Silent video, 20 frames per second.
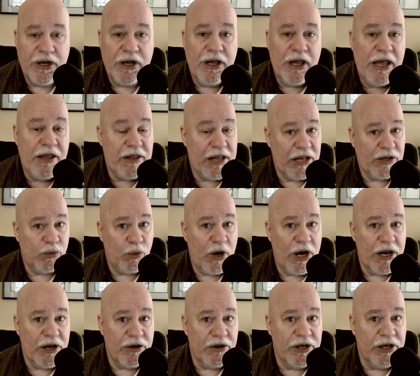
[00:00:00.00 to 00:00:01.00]
And that's
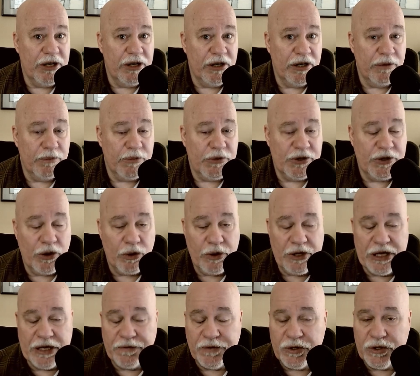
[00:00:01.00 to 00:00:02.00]
why you're here. So
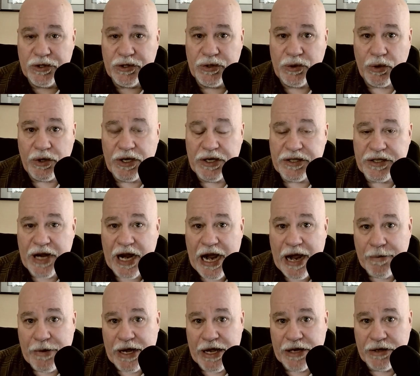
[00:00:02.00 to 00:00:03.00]
if you're short on
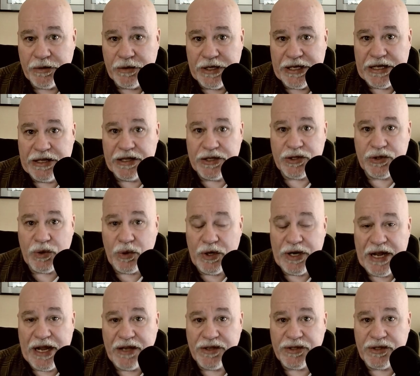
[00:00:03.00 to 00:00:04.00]
time and you need the short
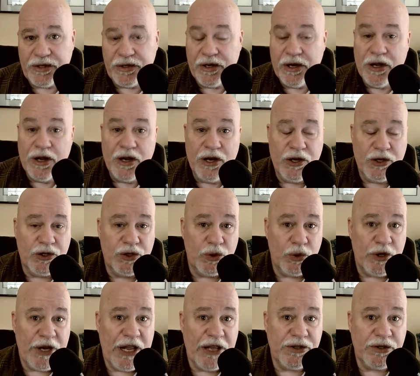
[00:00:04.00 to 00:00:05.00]
answer
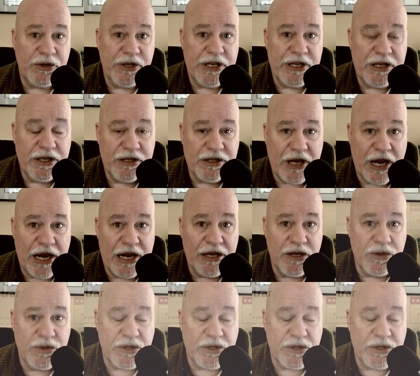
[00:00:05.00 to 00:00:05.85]
is I use